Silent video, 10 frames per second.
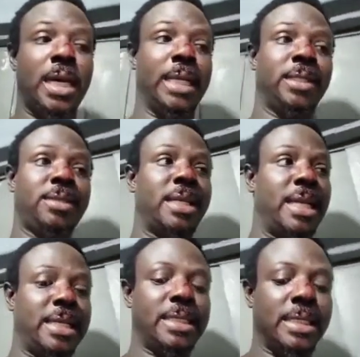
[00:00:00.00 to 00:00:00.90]
I just
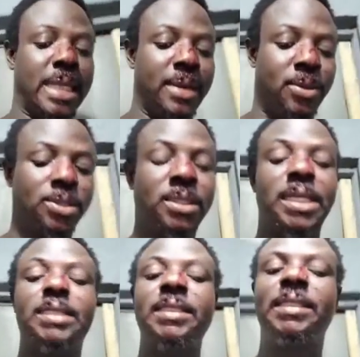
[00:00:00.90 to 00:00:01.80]
realized that I was
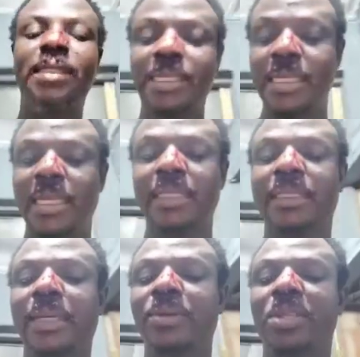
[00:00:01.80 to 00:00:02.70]
getting dizzy
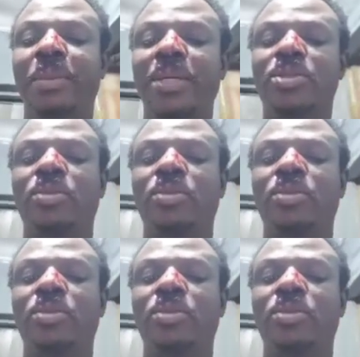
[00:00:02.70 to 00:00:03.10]
and I was about